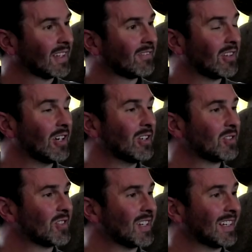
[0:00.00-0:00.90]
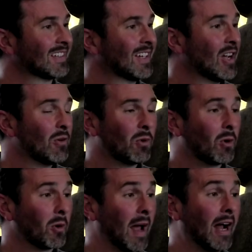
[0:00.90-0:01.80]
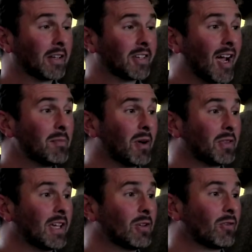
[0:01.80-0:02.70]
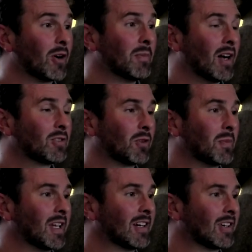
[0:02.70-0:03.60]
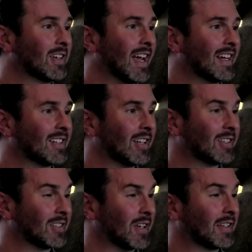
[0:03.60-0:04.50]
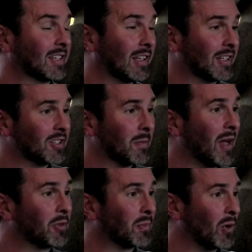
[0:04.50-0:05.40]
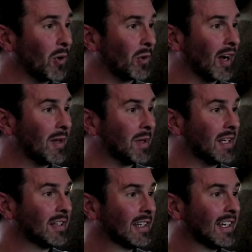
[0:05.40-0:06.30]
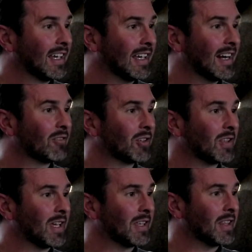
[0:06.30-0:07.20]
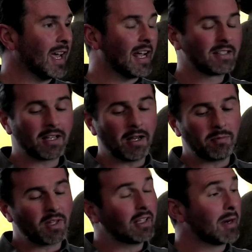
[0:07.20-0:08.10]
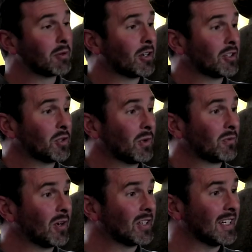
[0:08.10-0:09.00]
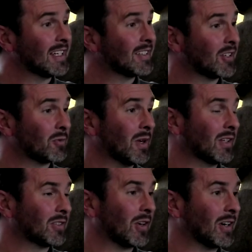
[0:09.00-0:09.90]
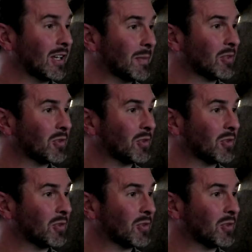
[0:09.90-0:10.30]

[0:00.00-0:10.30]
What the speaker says: Very interesting. Mm-hmm. Well, we're out of time, but thank you very much for being here today and telling us about the program and everything that the library is doing for our kids as well as our elementary